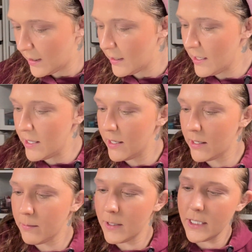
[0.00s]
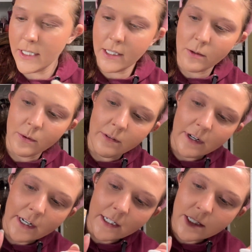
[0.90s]
And I think I'm going to take the one right
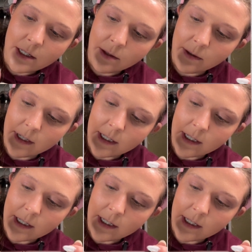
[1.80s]
next to it.